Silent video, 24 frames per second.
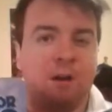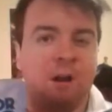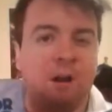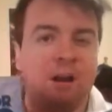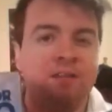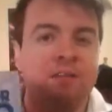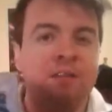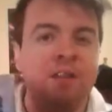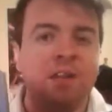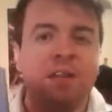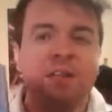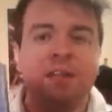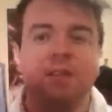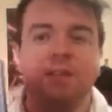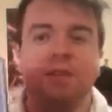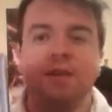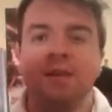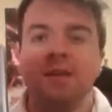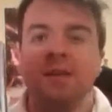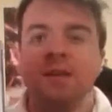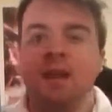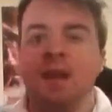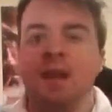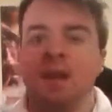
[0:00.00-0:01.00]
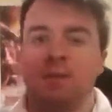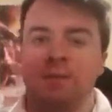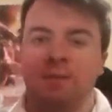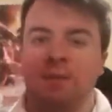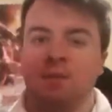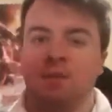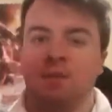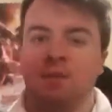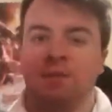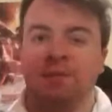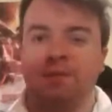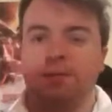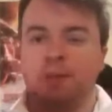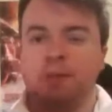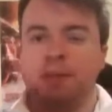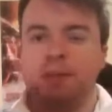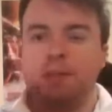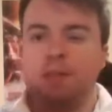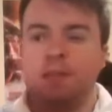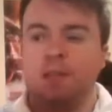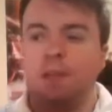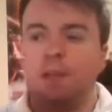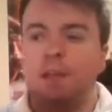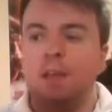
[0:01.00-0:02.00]
I feel as if there's an episode
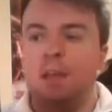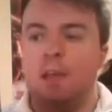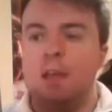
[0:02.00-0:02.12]
missing,